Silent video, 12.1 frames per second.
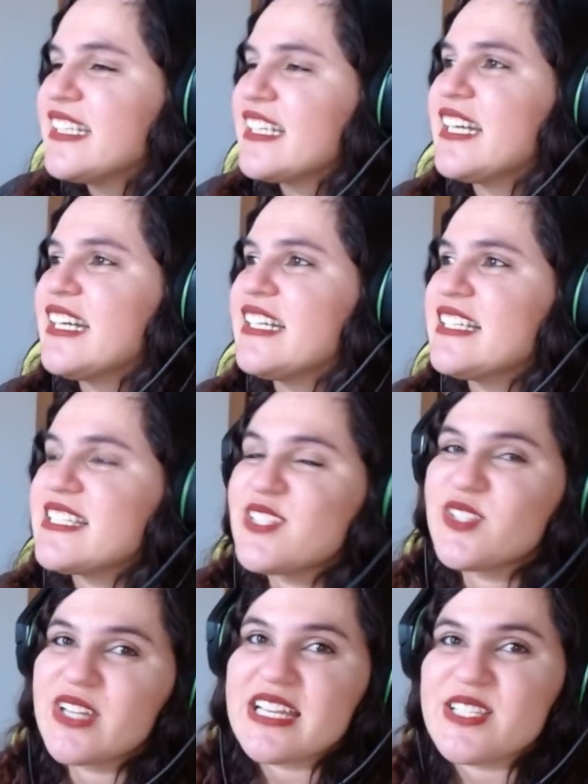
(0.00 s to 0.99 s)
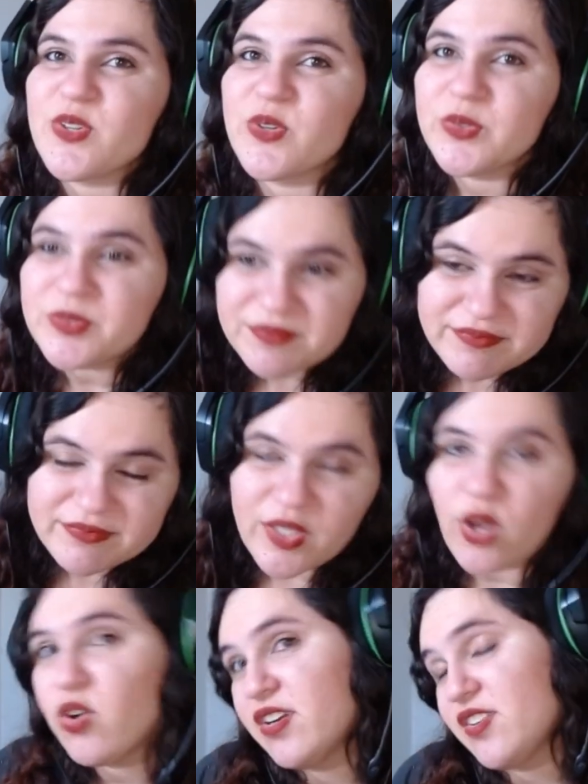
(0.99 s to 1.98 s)
because you guys know,
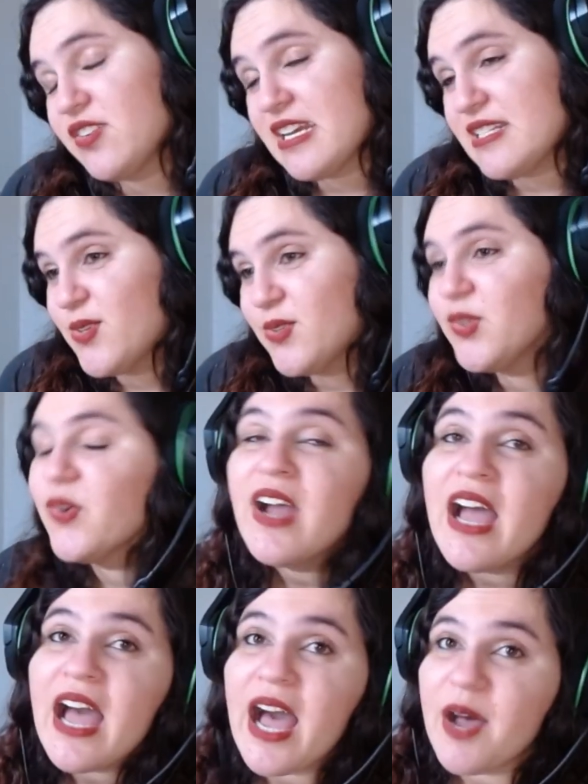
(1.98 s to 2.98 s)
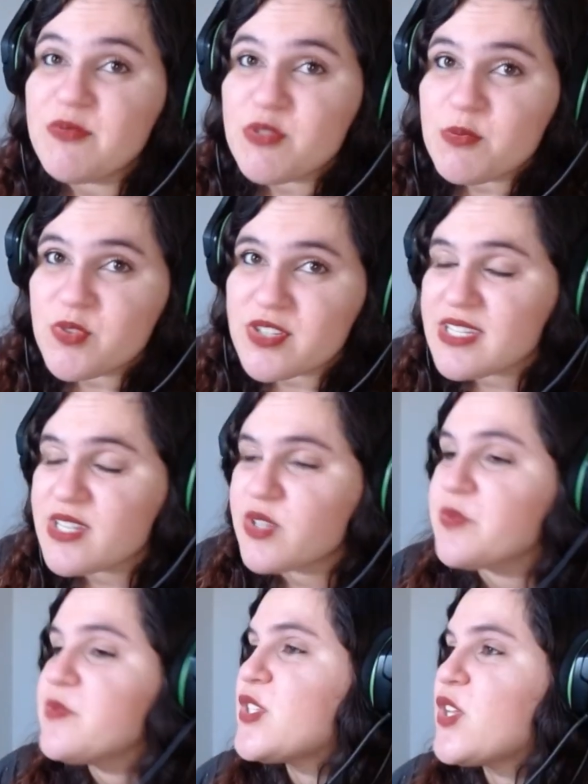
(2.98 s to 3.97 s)
or you guys don't know, I'm from
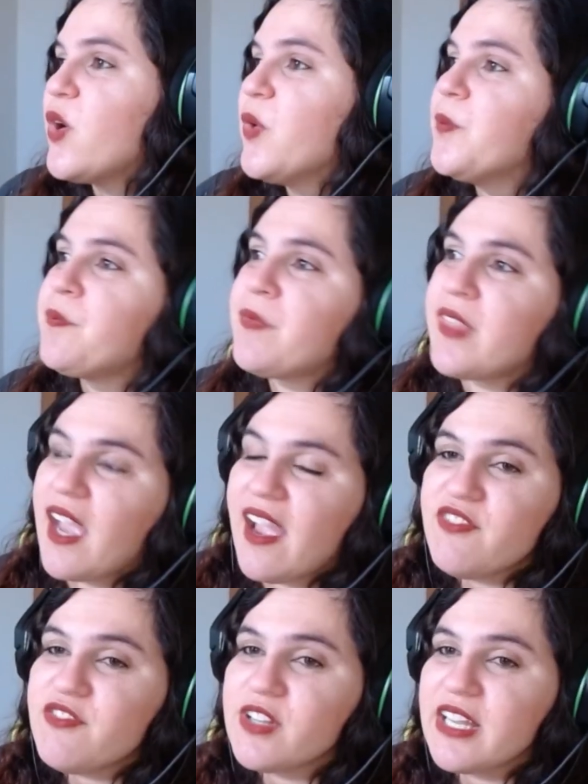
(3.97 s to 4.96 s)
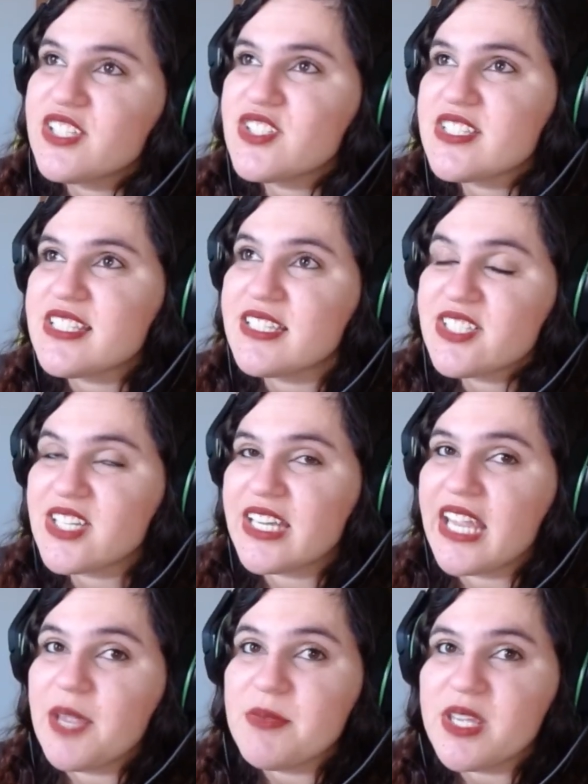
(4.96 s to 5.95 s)
Brazil. So I feel like she
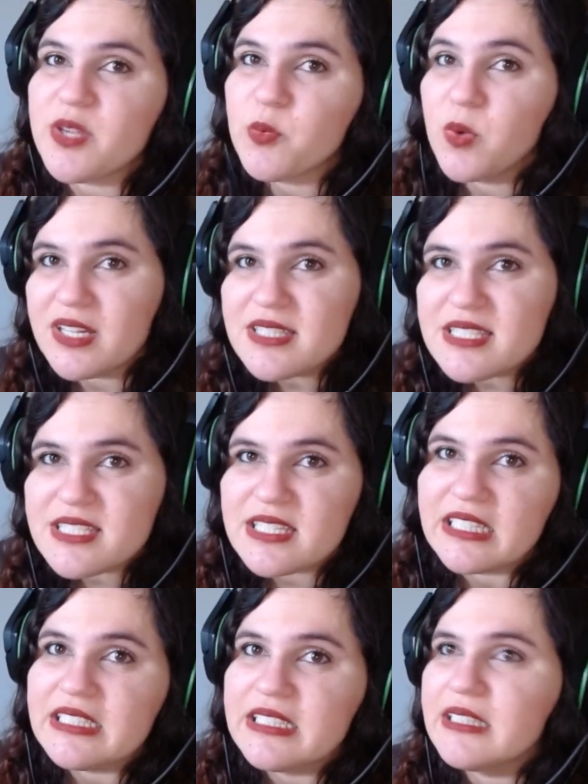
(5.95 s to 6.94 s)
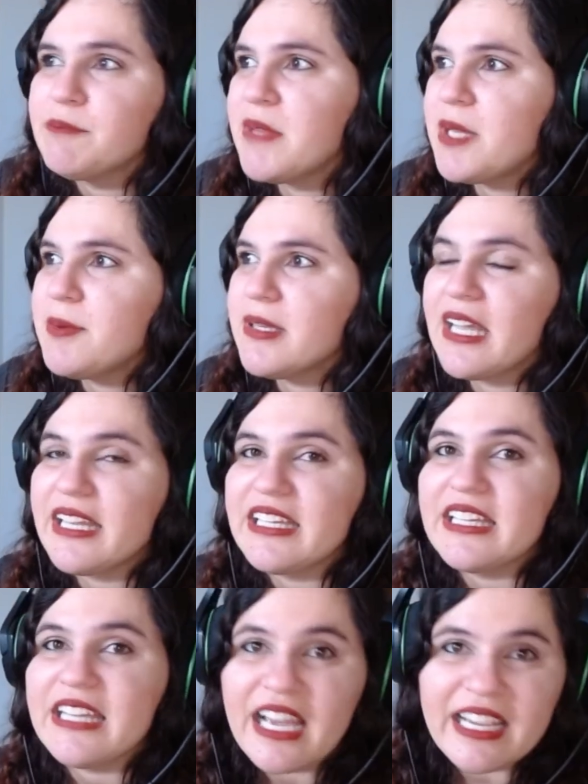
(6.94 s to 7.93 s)
came here once in maybe
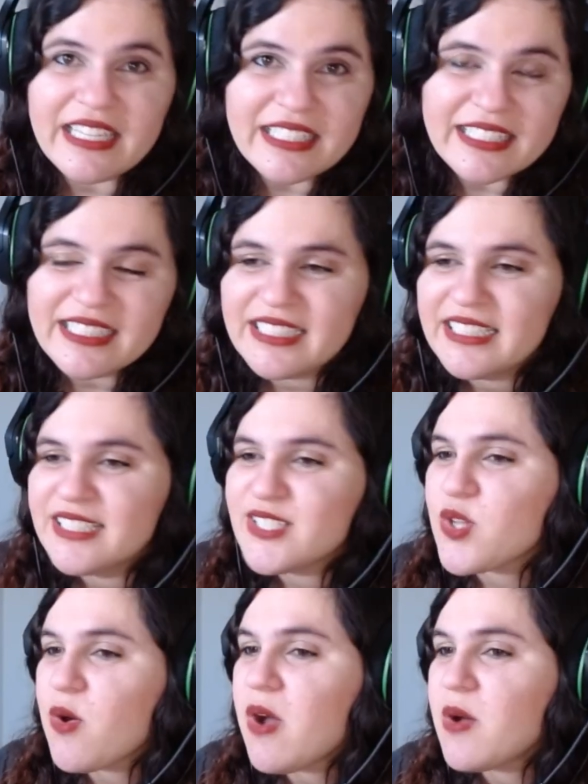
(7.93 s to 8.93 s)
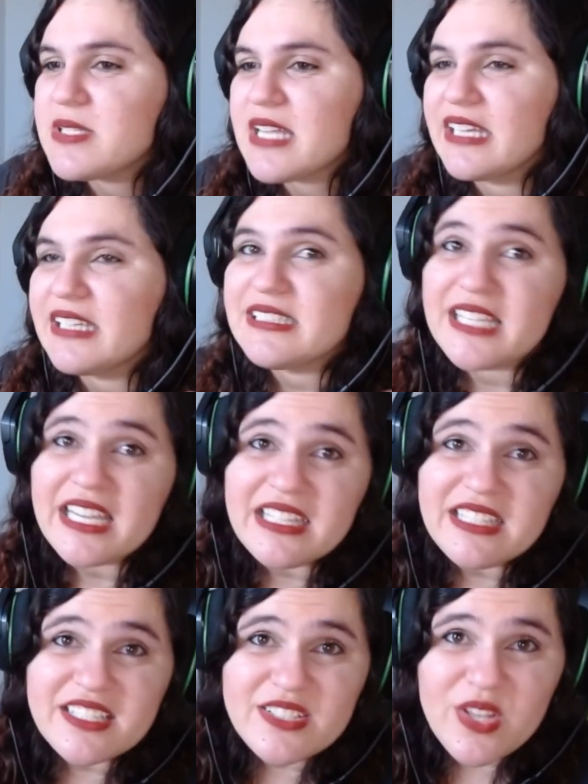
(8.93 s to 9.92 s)
99. So I was like
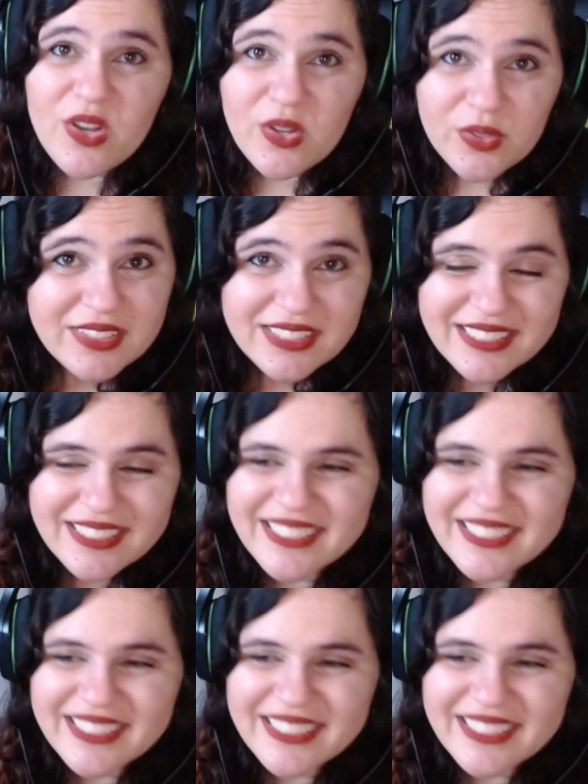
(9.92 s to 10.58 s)
10 years old.